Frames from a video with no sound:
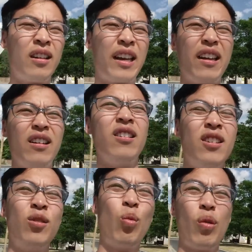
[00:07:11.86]
again,
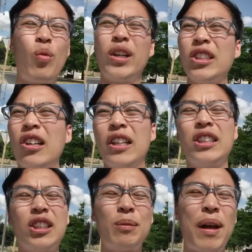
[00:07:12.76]
what is ugly?
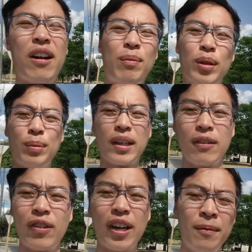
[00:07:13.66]
It's just a matter of
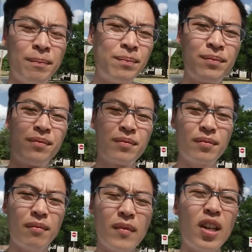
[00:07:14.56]
perspective, right?
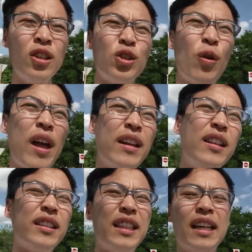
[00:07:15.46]
So, and
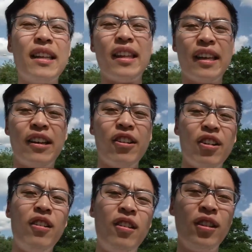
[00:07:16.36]
then the second thing
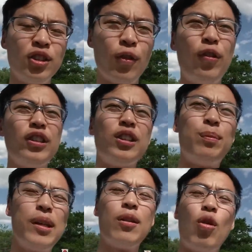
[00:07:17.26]
here, so first
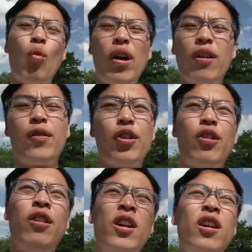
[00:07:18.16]
is being aware of
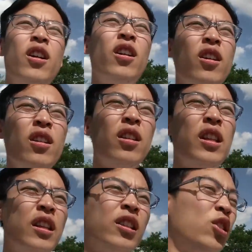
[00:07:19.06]

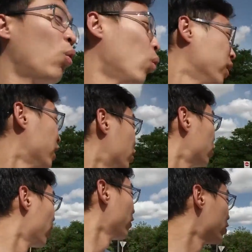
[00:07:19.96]
the stories that
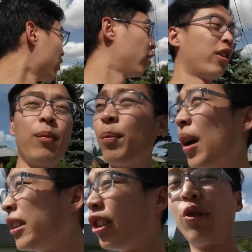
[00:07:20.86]
you tell yourself. Oh,
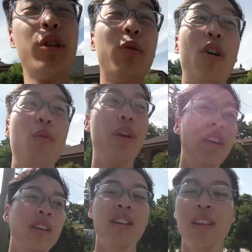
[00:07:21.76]
I'm actually going the wrong
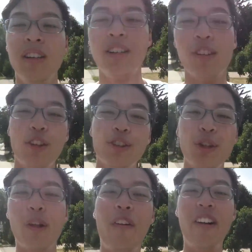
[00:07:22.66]
way.
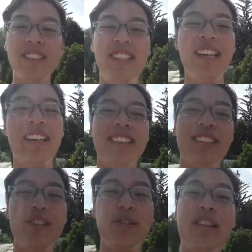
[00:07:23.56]
So the first thing
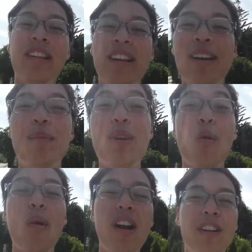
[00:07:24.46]
is to be
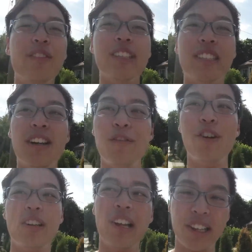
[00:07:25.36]
aware of the stuff
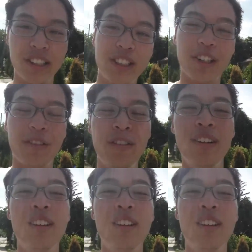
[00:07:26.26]
you're telling yourself,